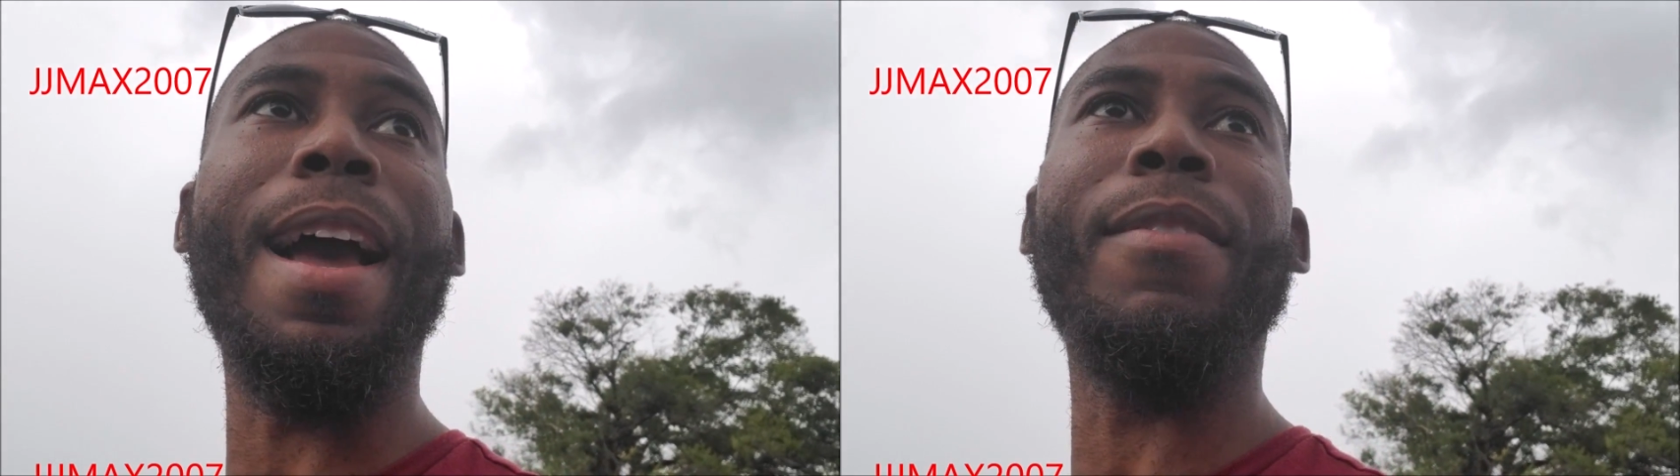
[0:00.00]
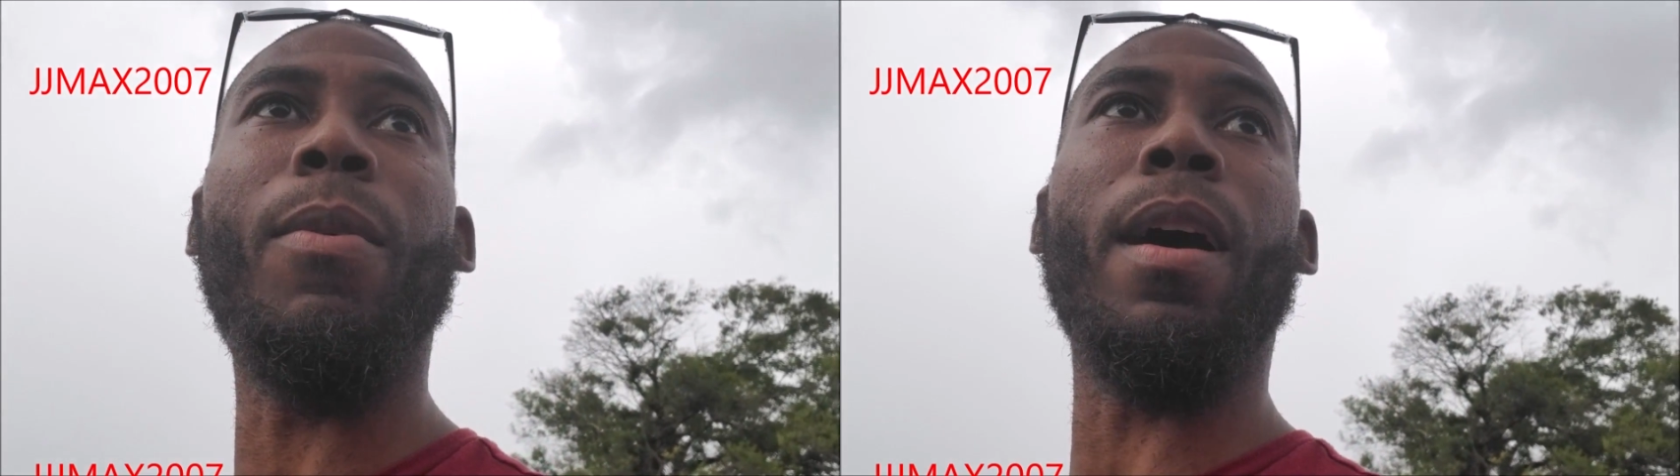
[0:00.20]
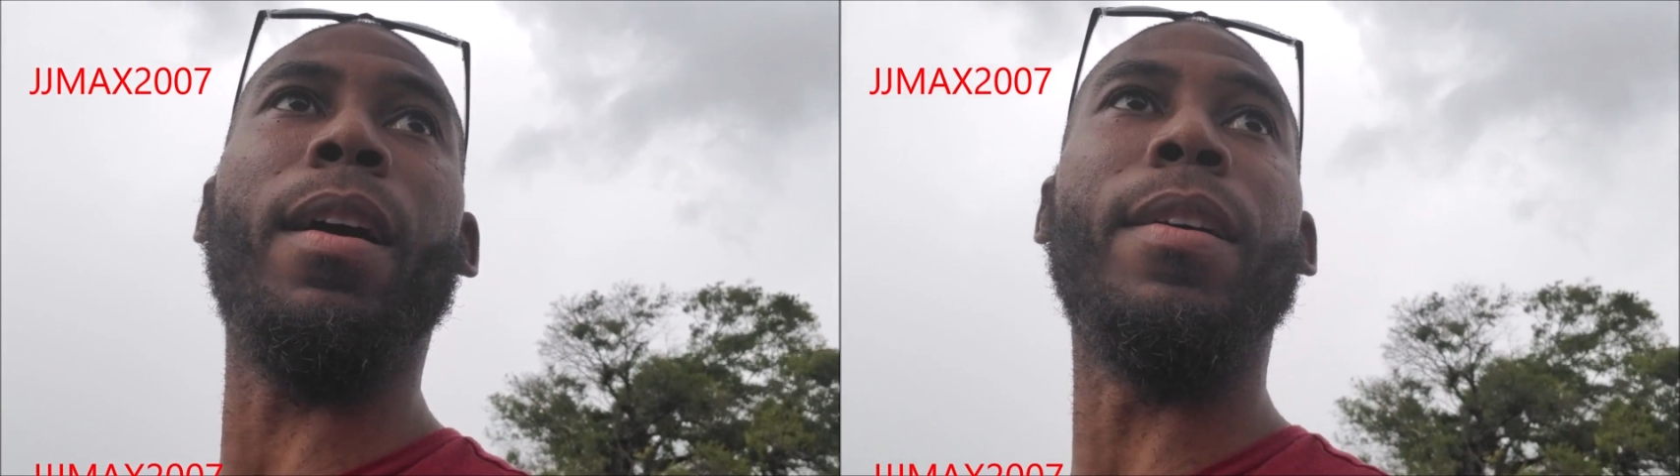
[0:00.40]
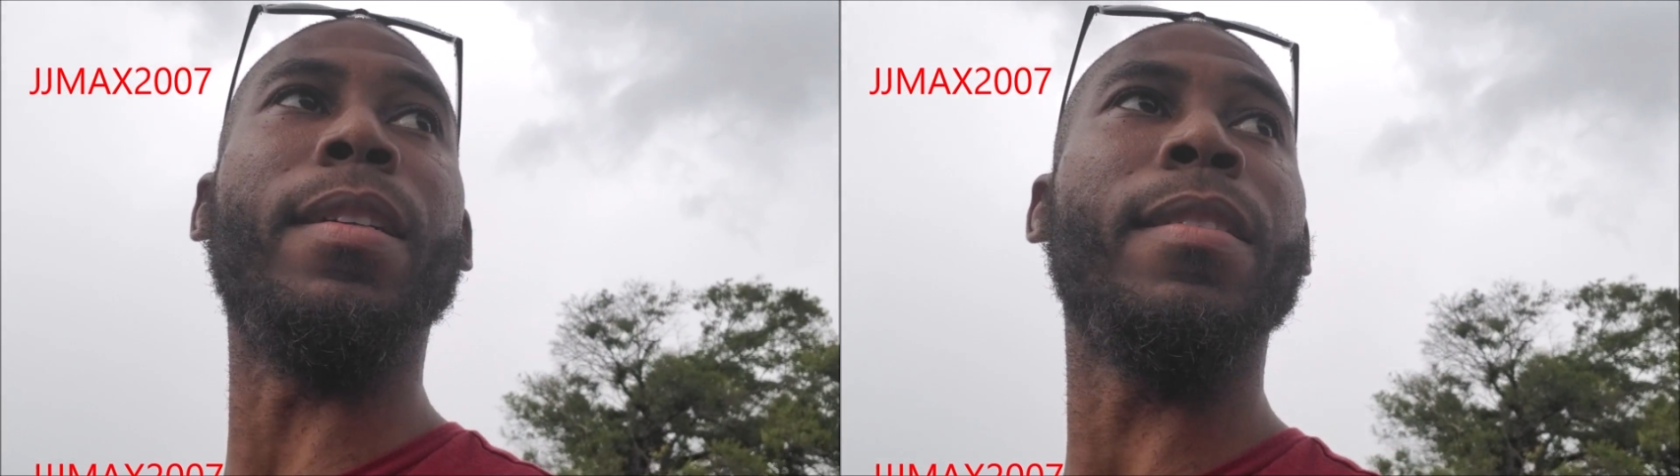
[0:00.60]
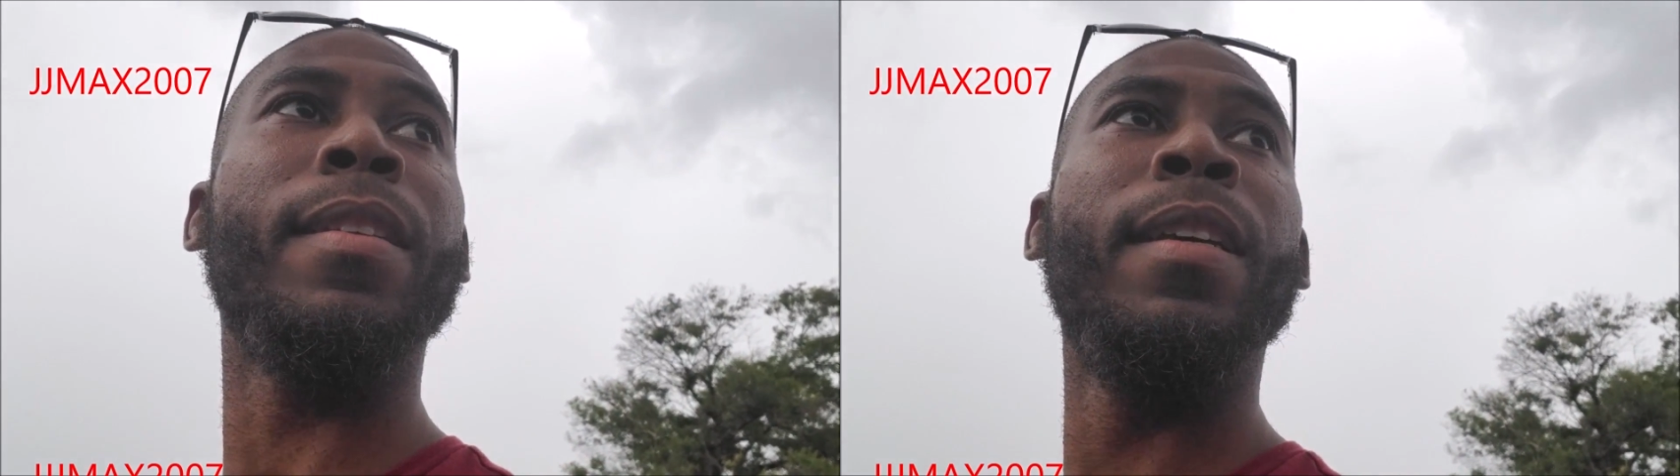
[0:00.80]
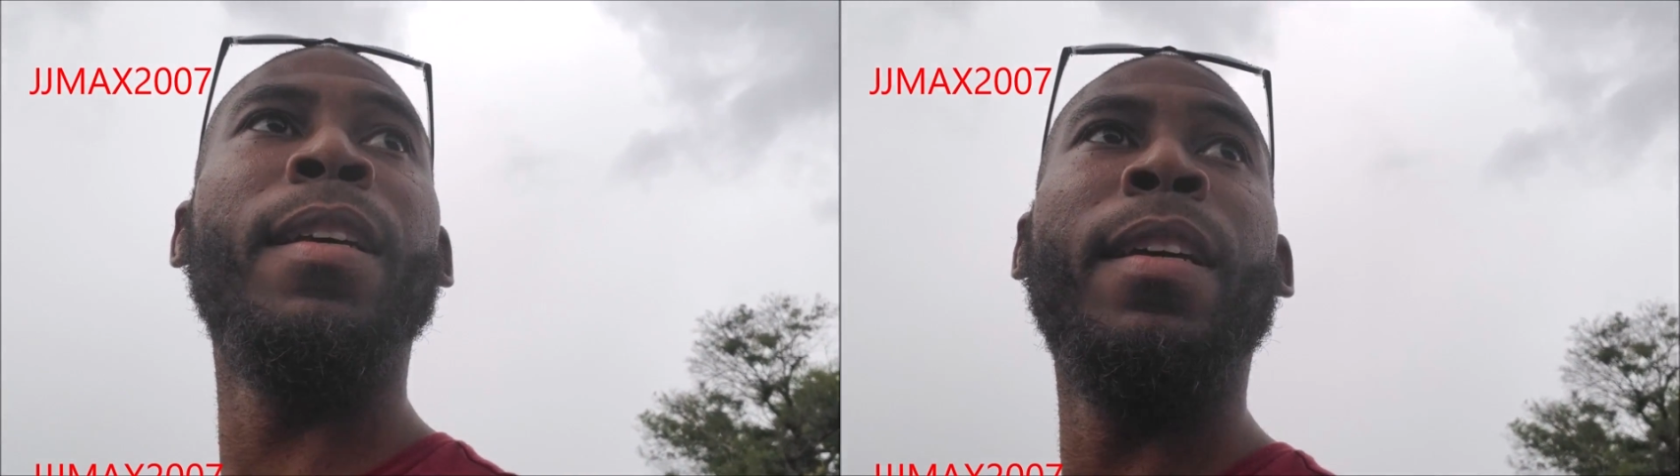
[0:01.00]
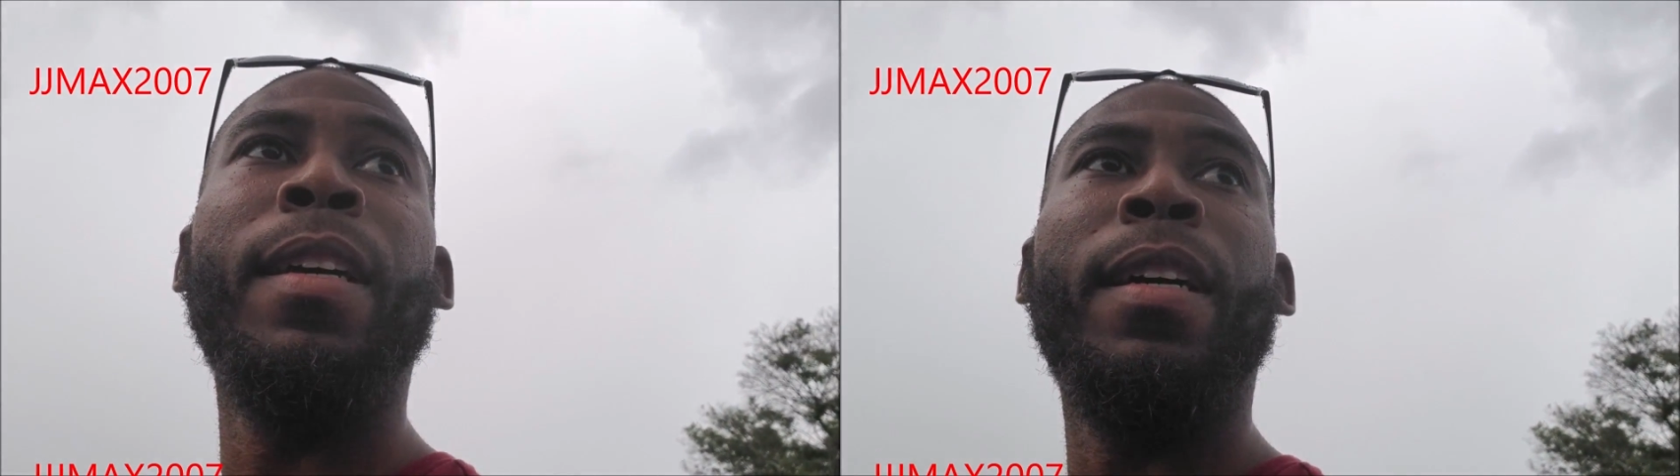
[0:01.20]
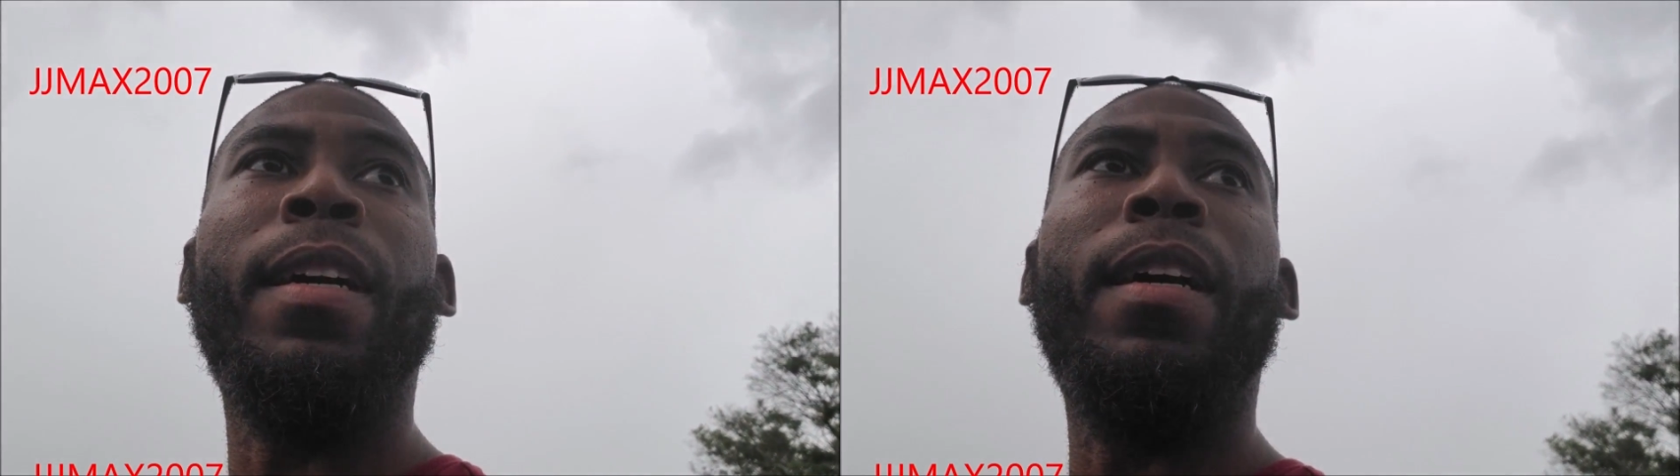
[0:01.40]
wire harness.
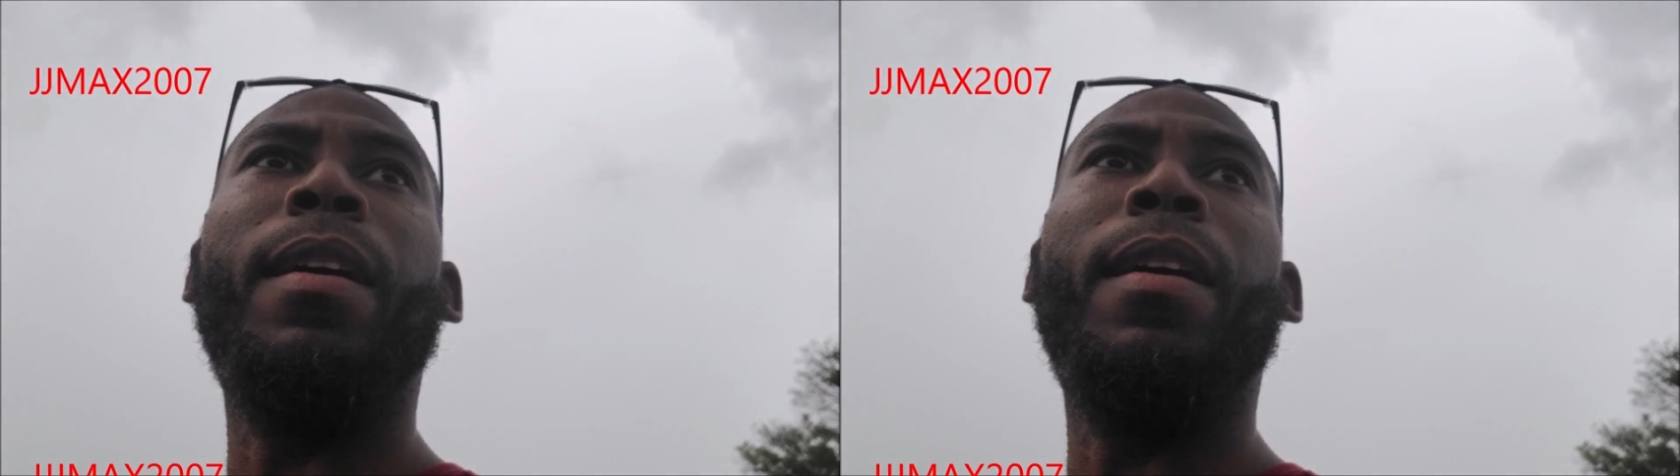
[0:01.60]
What